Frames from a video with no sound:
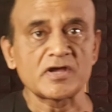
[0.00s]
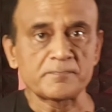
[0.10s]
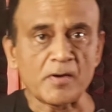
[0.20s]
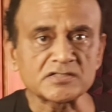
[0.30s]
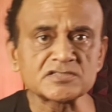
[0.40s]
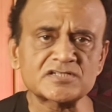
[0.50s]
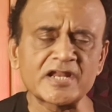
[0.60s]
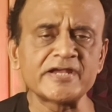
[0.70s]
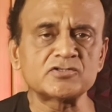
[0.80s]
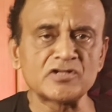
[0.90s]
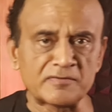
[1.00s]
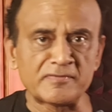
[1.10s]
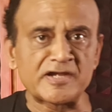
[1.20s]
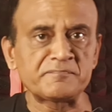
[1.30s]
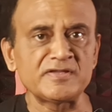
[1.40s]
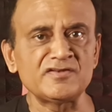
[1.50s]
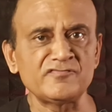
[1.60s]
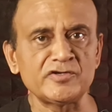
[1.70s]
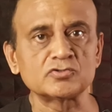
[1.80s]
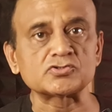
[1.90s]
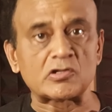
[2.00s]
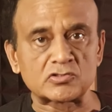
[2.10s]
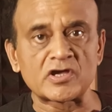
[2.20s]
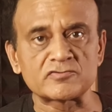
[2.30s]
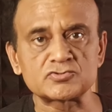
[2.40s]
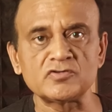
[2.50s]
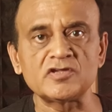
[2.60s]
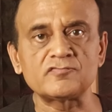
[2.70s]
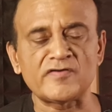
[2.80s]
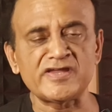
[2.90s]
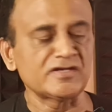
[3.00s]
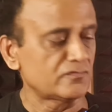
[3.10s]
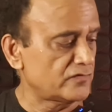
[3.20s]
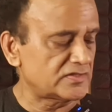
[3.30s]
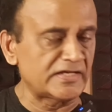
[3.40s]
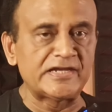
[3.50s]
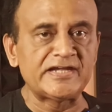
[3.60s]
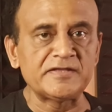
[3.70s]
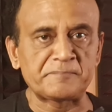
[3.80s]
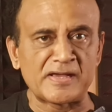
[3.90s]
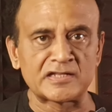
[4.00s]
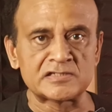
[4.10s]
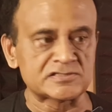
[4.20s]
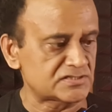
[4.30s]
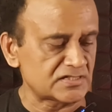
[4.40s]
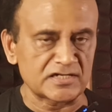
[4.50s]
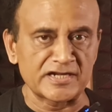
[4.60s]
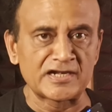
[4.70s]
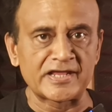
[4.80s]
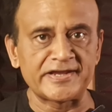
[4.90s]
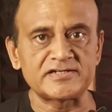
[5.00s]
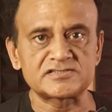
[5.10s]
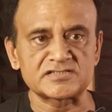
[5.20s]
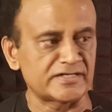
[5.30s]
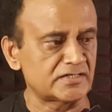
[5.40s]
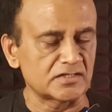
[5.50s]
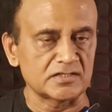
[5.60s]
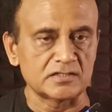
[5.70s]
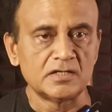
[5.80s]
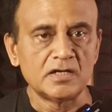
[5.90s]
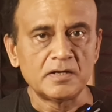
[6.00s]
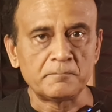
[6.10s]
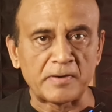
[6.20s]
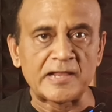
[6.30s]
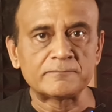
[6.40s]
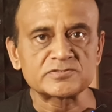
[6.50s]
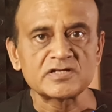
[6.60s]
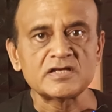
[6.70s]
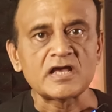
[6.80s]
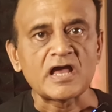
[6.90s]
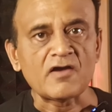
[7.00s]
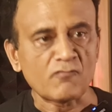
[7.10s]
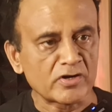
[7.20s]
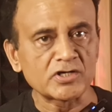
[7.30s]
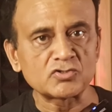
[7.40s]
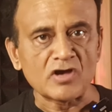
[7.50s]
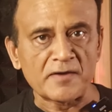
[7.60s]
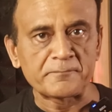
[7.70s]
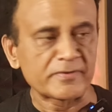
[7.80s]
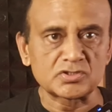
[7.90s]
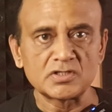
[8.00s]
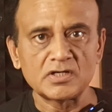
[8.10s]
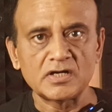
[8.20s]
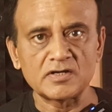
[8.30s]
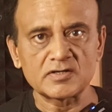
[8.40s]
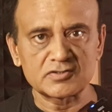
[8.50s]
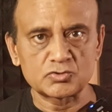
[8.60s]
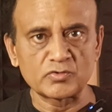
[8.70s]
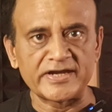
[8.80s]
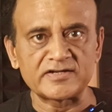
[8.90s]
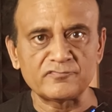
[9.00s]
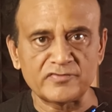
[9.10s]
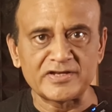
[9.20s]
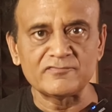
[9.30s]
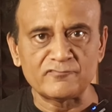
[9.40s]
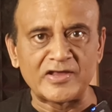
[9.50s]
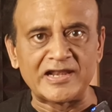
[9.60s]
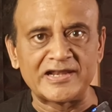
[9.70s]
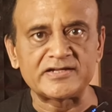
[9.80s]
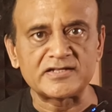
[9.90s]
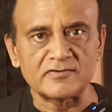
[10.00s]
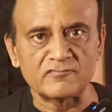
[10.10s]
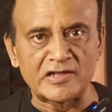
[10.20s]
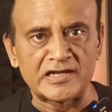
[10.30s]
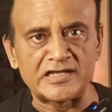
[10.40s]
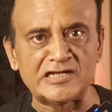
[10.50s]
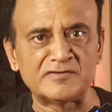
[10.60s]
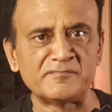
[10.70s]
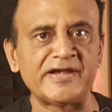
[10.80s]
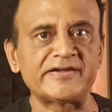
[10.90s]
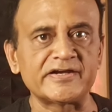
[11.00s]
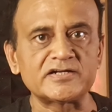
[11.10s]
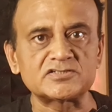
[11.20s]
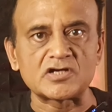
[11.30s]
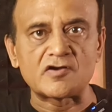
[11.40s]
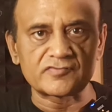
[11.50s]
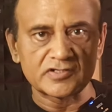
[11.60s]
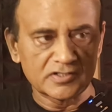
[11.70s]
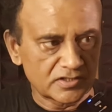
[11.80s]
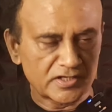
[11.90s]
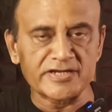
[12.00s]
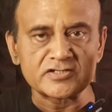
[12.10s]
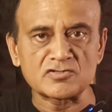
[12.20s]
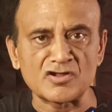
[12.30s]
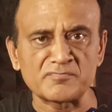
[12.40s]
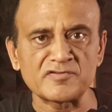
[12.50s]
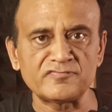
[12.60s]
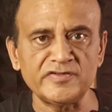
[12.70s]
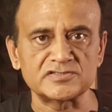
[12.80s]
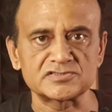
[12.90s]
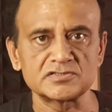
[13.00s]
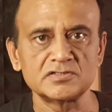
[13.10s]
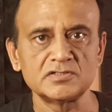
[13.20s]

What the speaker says: I bought this light to illuminate me in videos. Although I was doing fine with LED panels, ring lights, and bulbs, I wanted to upgrade to get a very well lit, well illuminated, soft light on my face.